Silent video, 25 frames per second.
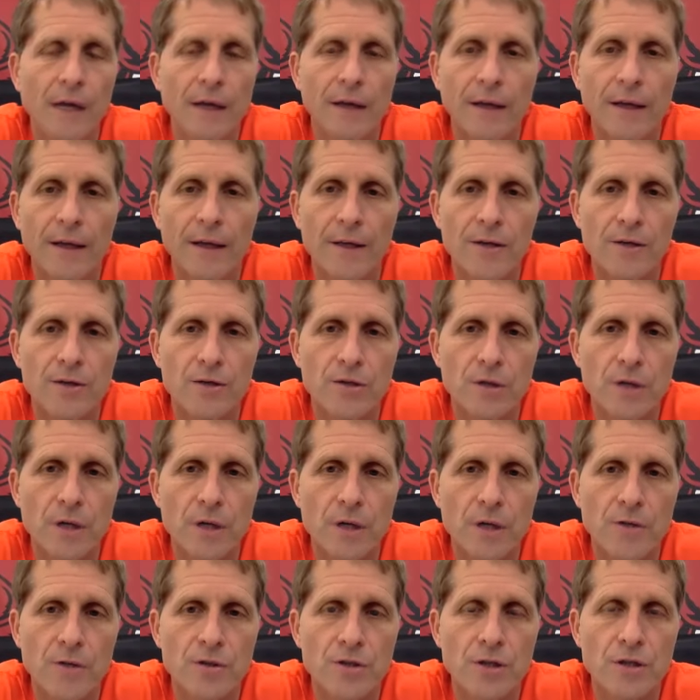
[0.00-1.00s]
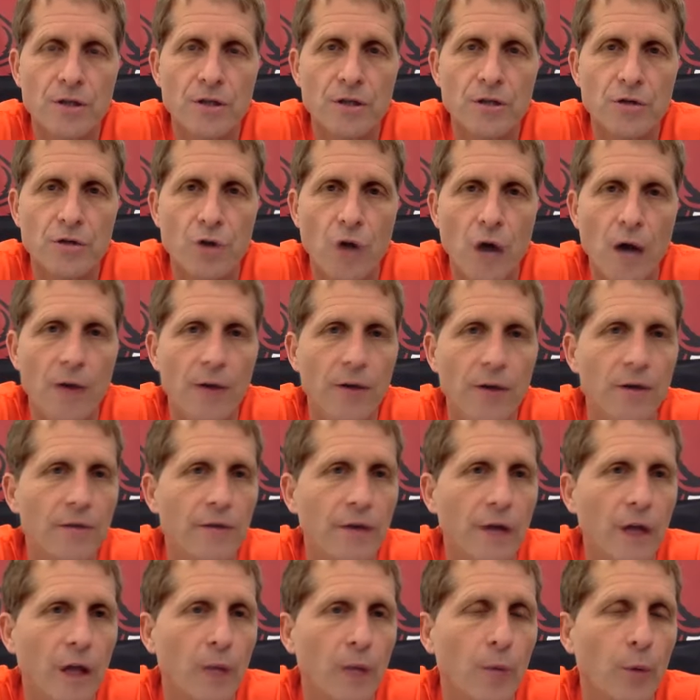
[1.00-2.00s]
Dudley, is just trying to
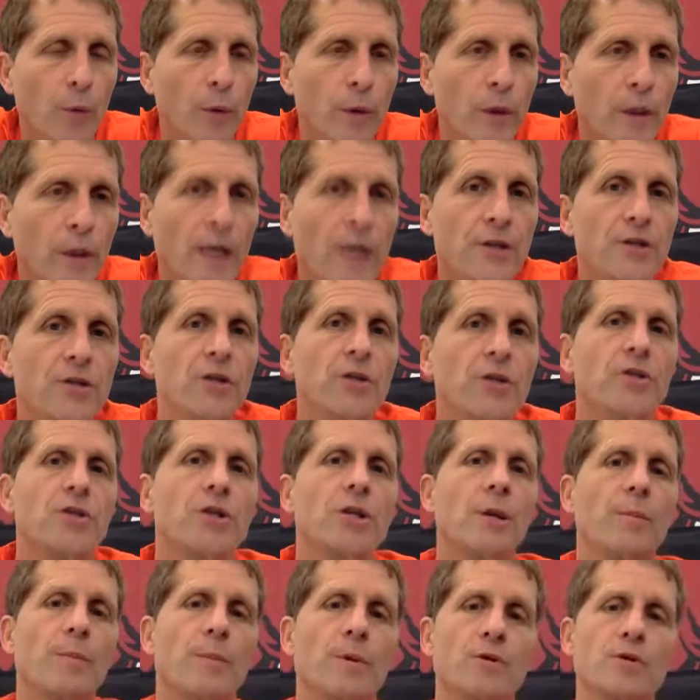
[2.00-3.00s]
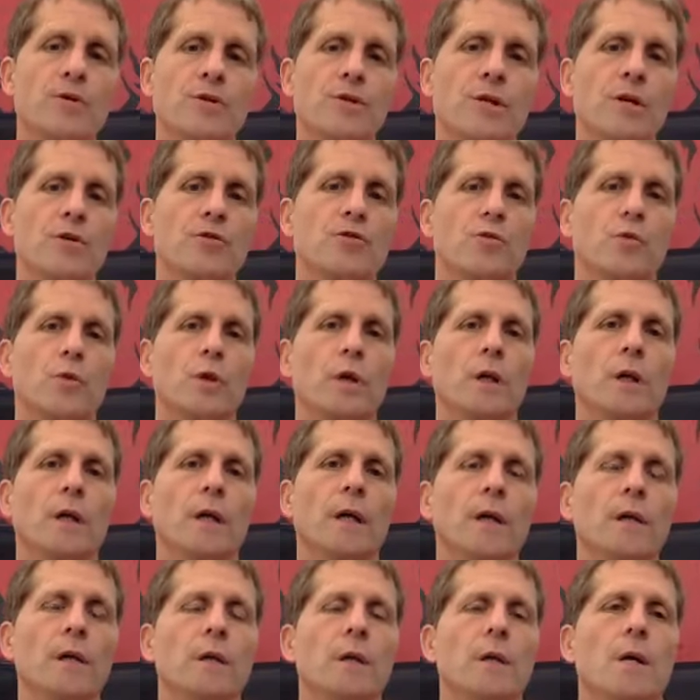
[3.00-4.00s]
develop a relationship is
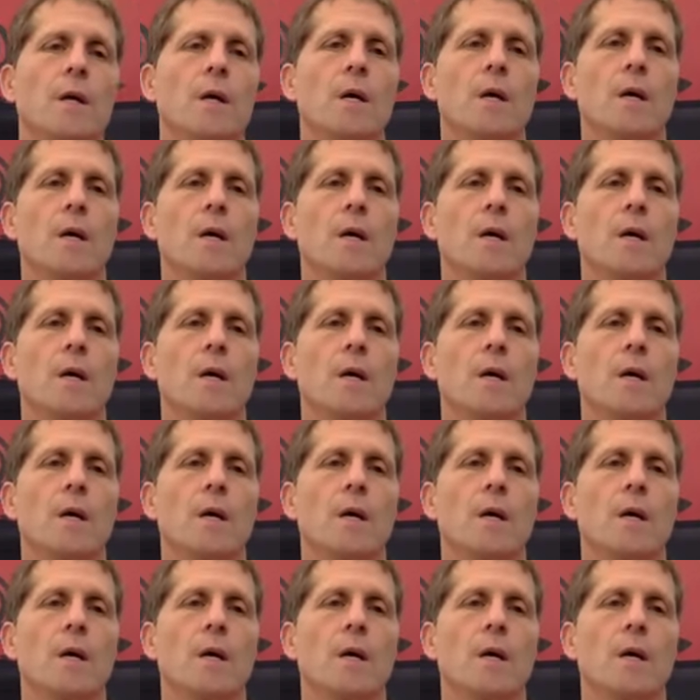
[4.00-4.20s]
really,